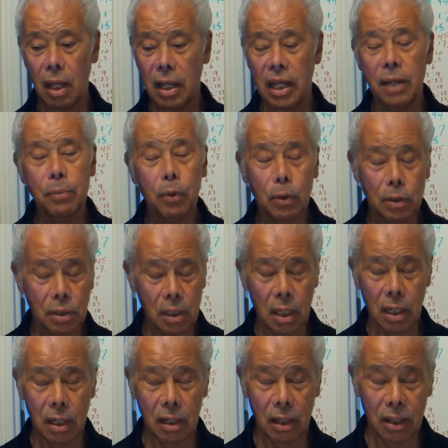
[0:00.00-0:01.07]
Hebrews,
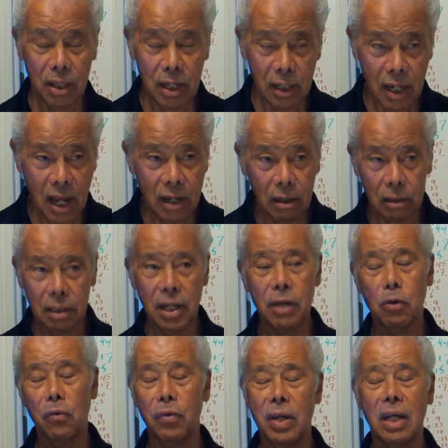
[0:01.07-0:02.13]
I think 9 or 10
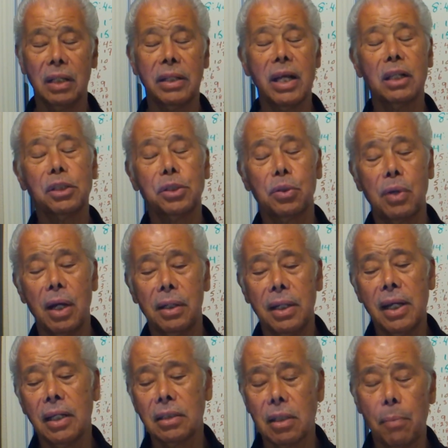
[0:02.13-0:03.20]
over there, tells you that
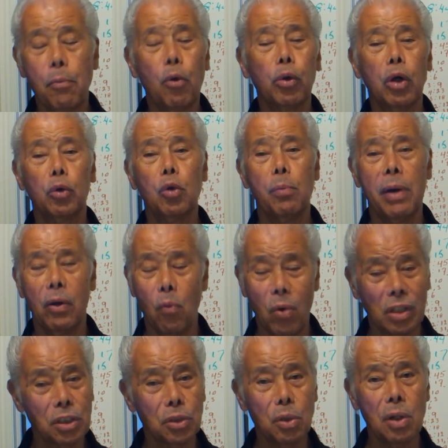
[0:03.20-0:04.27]
there's appointed unto men
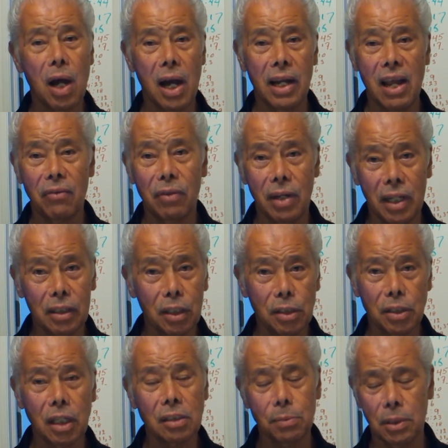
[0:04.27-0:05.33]
once to die, and after that the
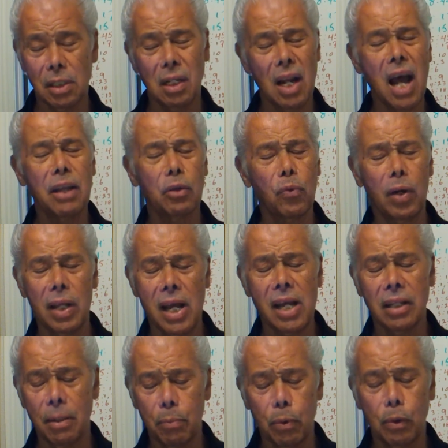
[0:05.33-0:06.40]
judgment.
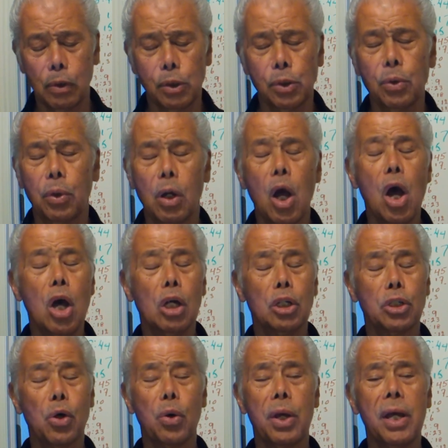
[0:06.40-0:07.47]
9:28, I'm pretty sure.
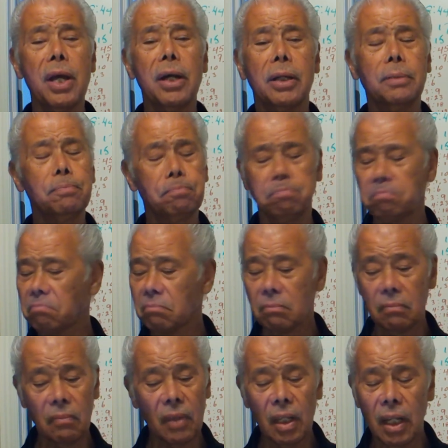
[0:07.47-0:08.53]
So here,
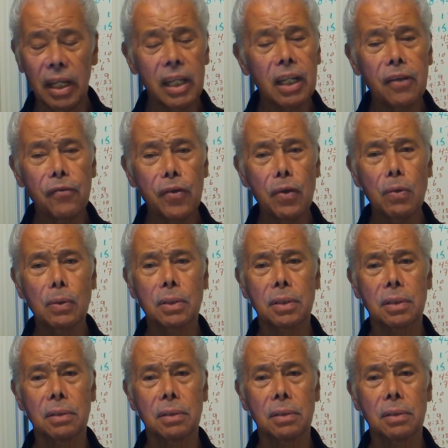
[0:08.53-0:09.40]
he refused.